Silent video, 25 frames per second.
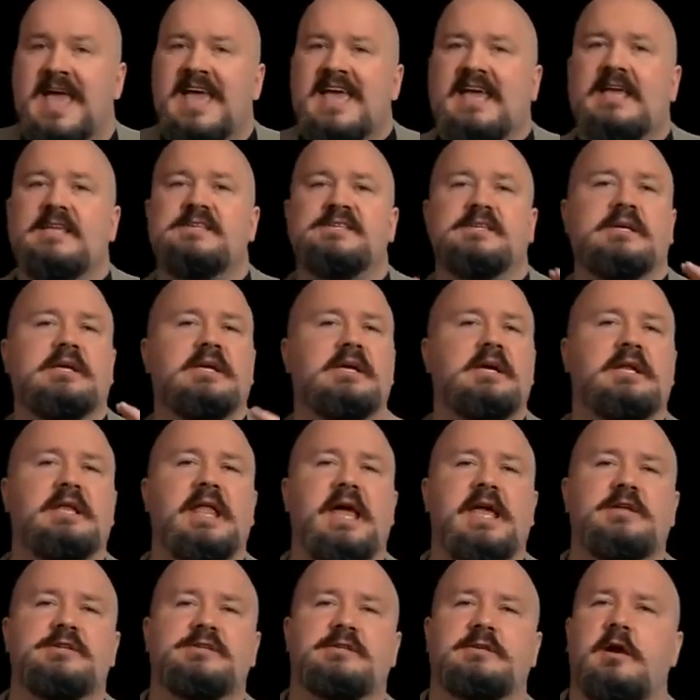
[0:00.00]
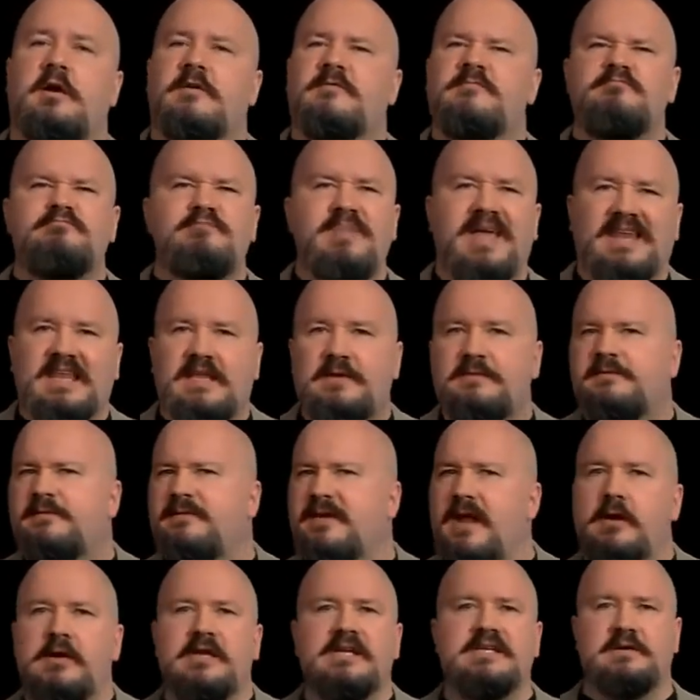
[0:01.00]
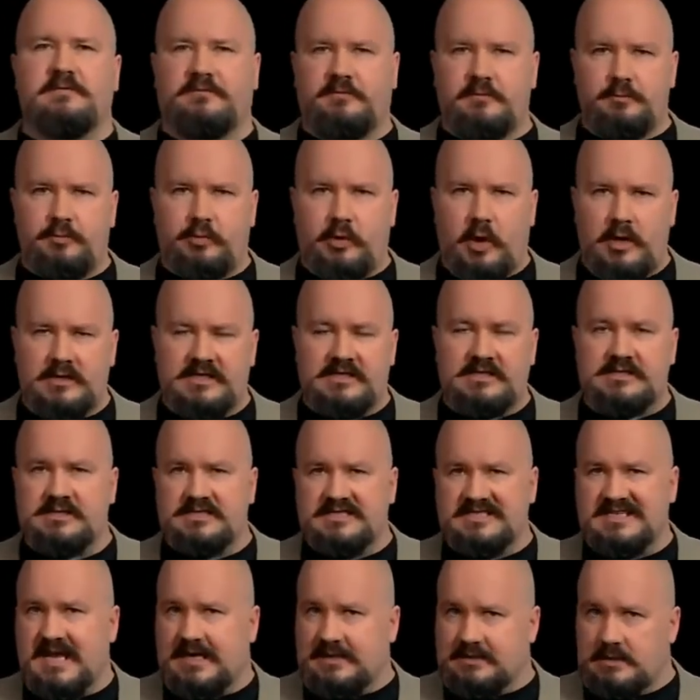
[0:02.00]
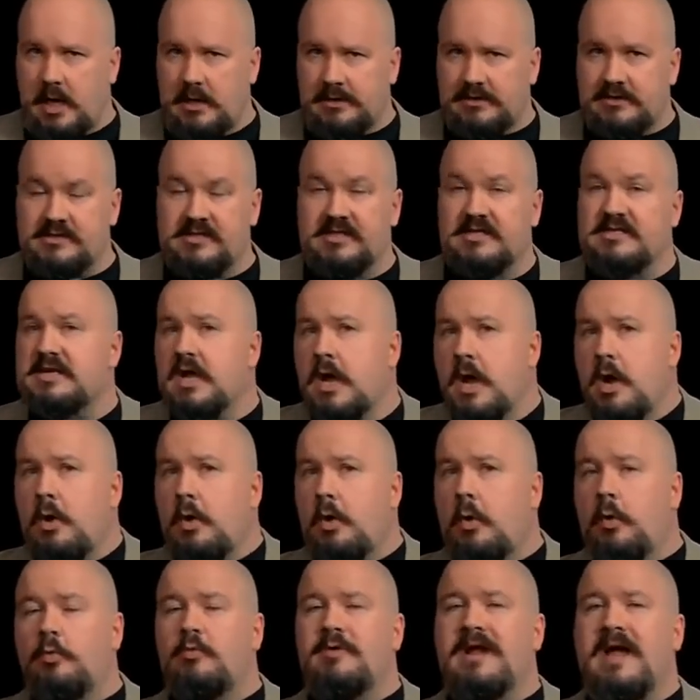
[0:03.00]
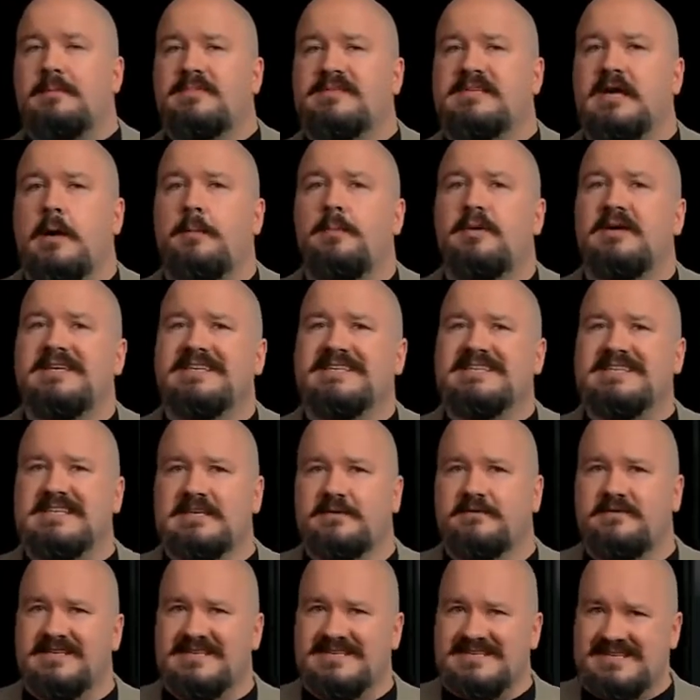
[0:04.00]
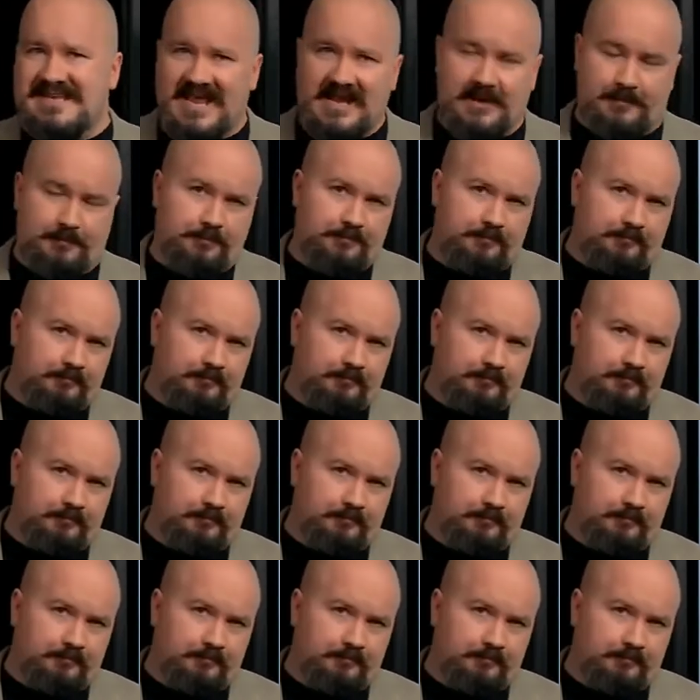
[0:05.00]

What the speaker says: It's a collection of many very different products and technologies, all wrapped up and given a name.